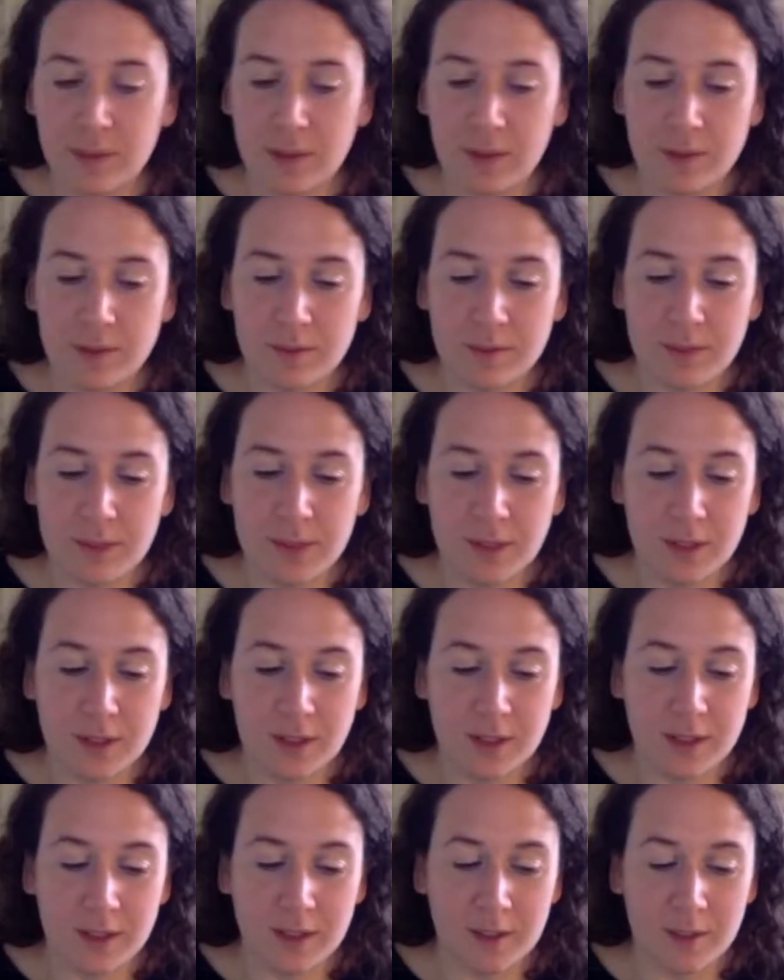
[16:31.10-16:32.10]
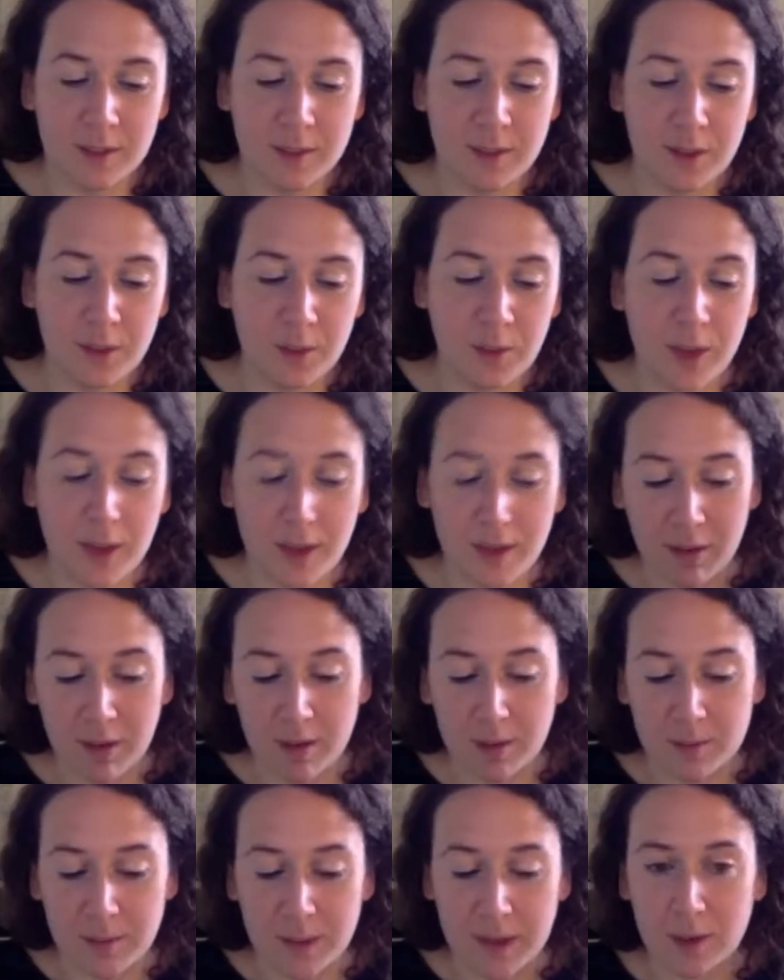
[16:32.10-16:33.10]
I've been looking at, where
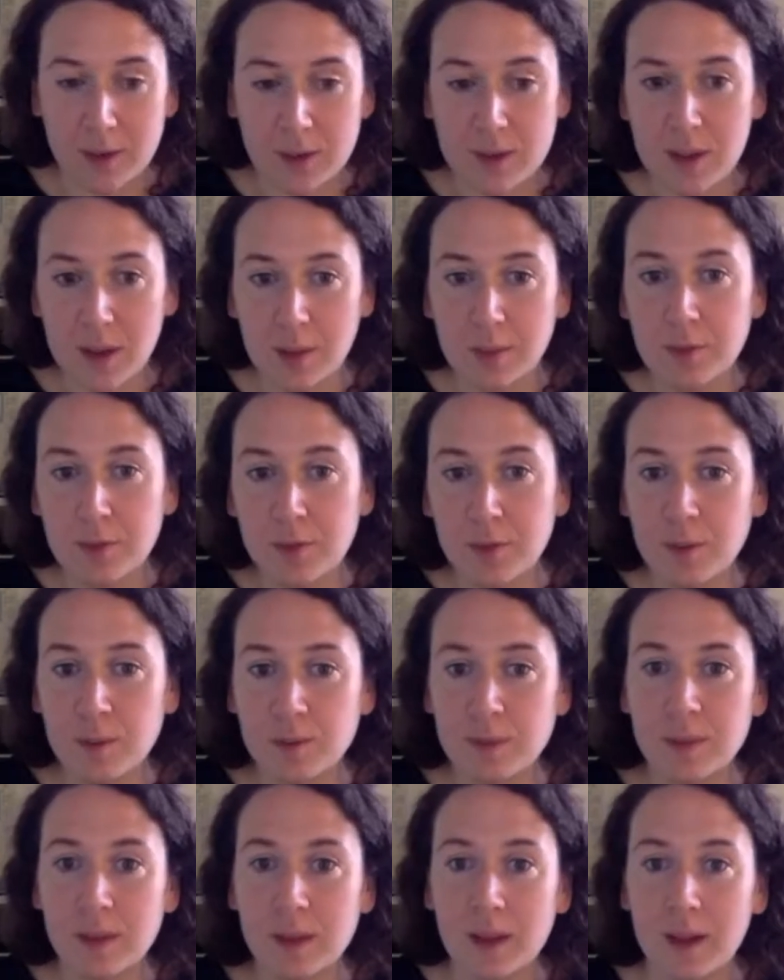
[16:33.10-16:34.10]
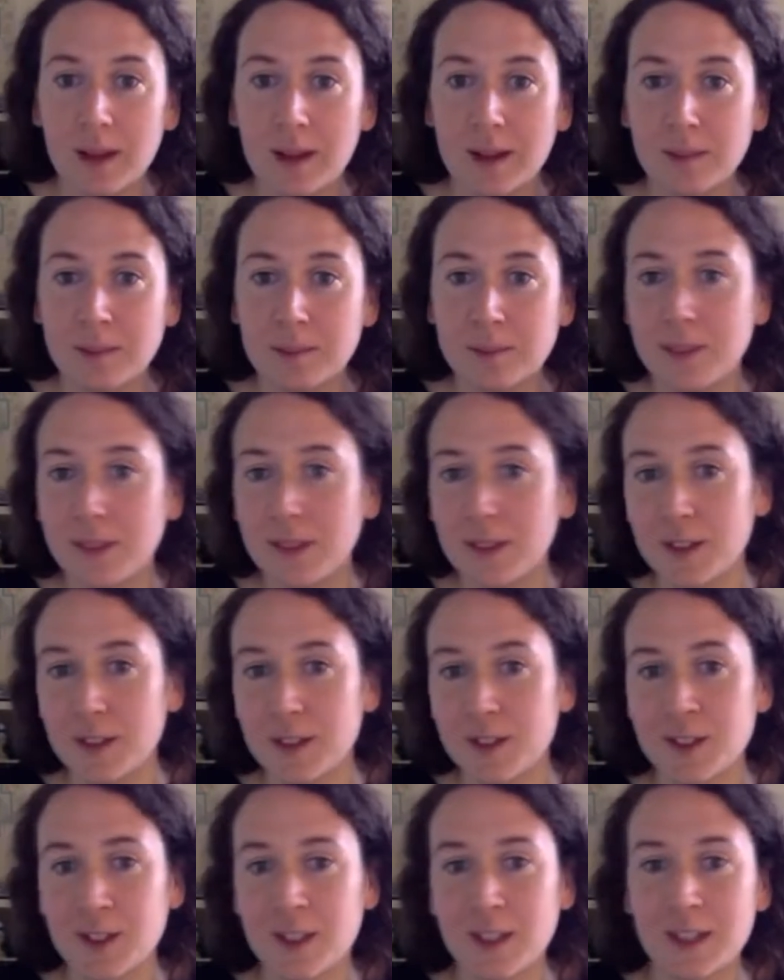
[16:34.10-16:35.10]
our barrels come from,
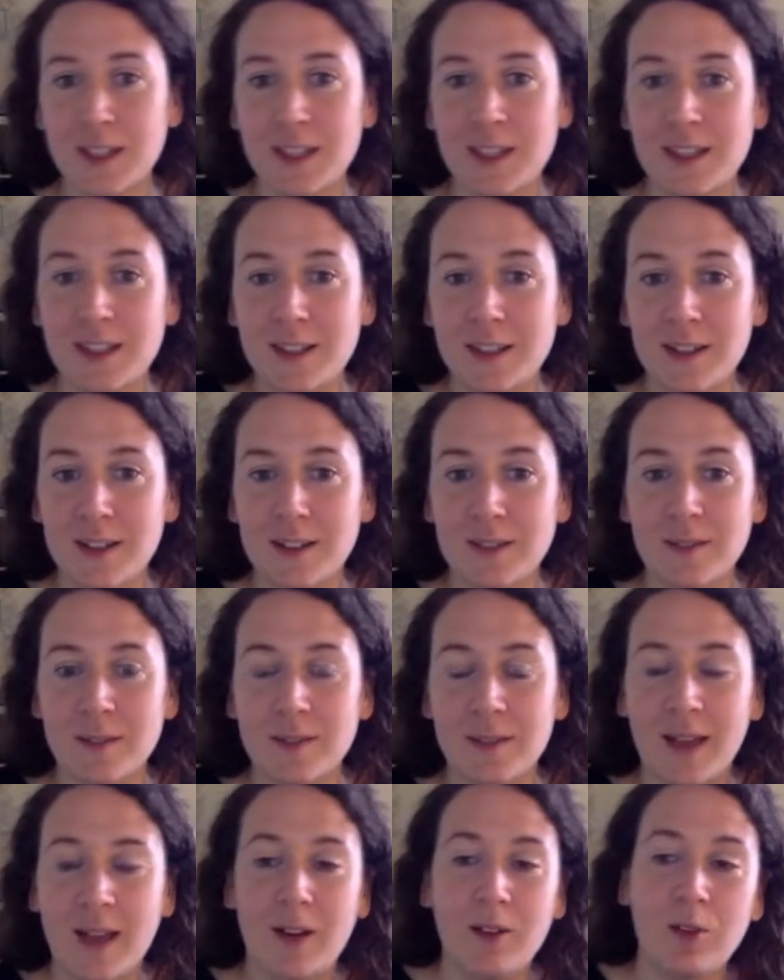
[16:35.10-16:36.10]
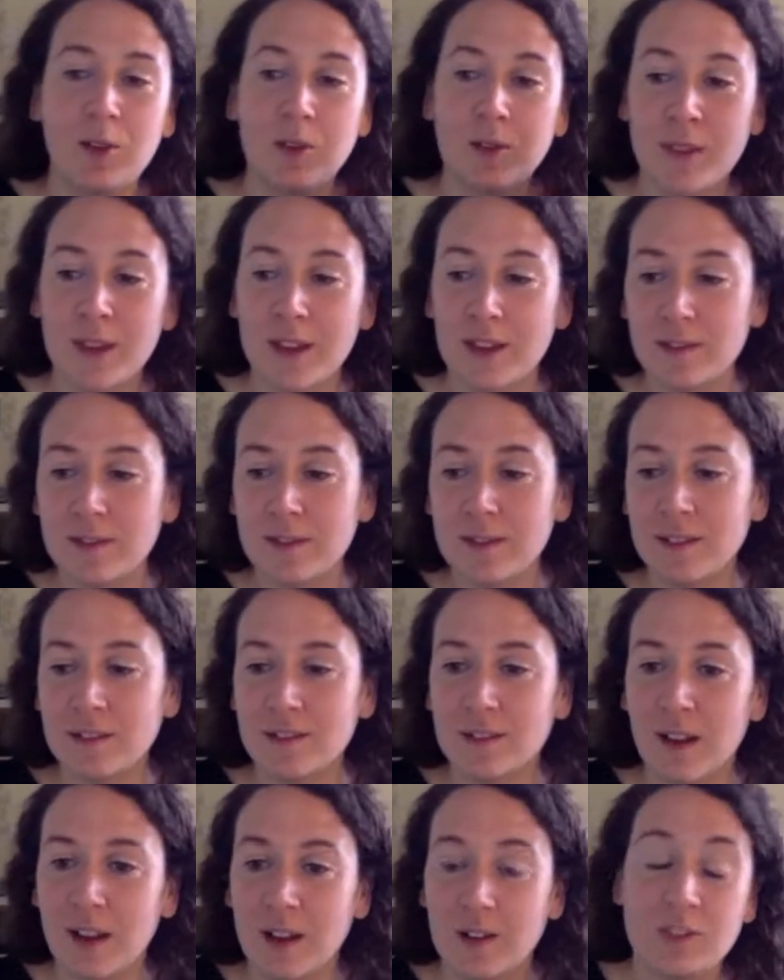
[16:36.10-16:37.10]
Kentucky, and how long they're
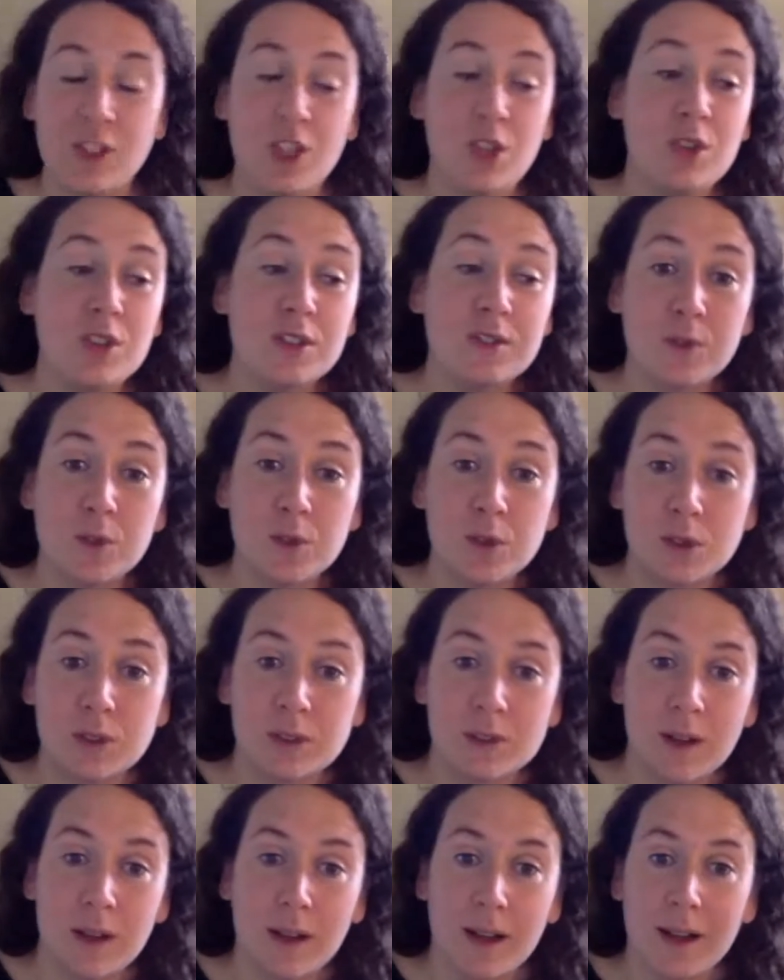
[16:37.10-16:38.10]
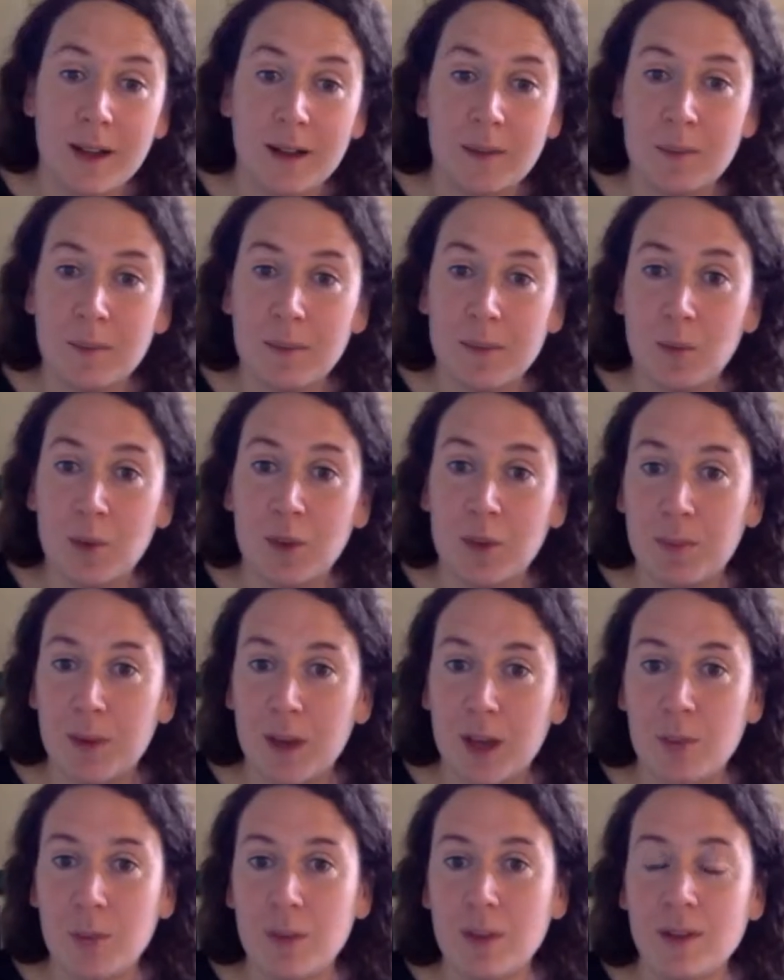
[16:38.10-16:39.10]
used for with
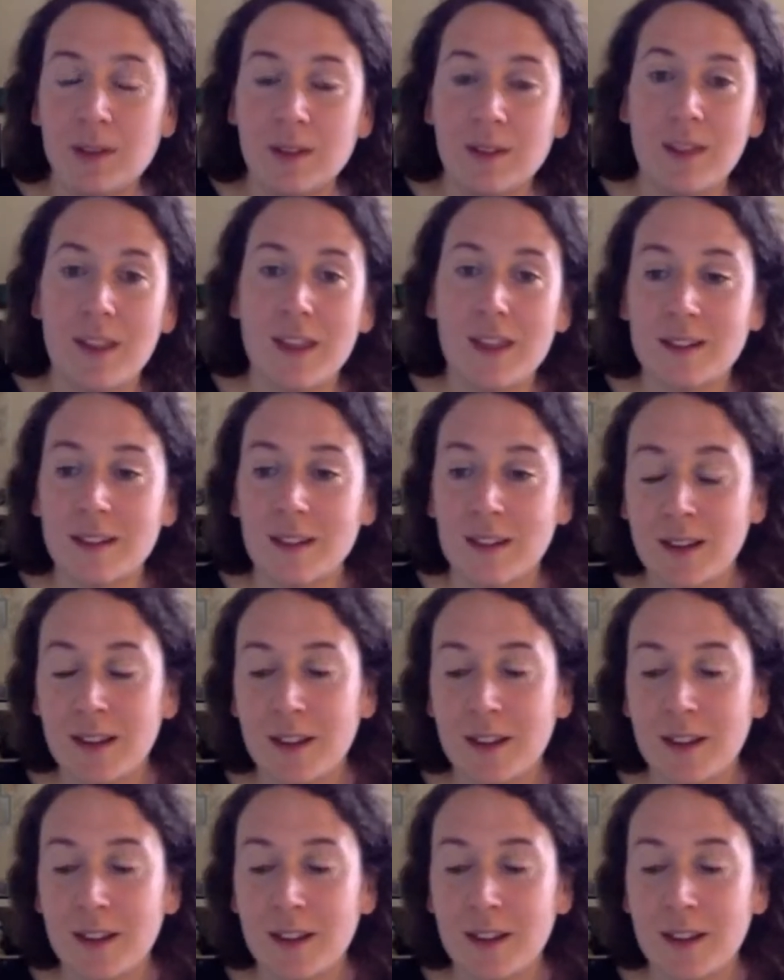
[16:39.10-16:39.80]
bourbon, and then